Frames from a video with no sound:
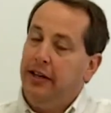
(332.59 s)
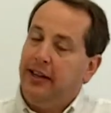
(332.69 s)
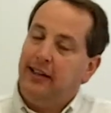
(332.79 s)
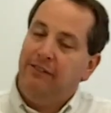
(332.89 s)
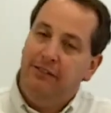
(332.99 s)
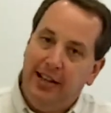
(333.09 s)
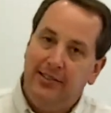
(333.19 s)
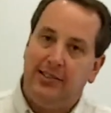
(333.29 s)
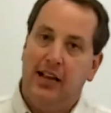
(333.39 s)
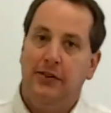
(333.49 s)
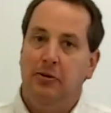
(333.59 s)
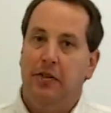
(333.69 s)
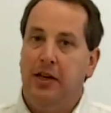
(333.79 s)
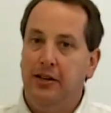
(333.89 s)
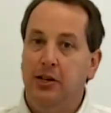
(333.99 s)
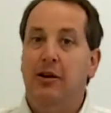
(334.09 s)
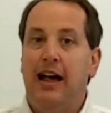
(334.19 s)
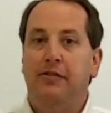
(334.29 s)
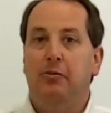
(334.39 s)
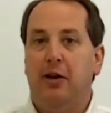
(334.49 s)
We're going to convince everyone that you
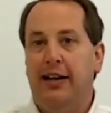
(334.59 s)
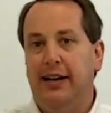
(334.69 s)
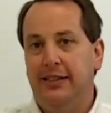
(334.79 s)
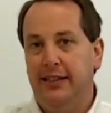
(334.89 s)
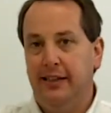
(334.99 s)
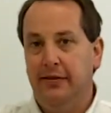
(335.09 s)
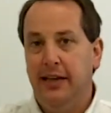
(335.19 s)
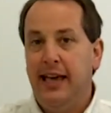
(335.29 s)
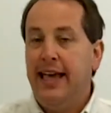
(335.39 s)
have the right idea.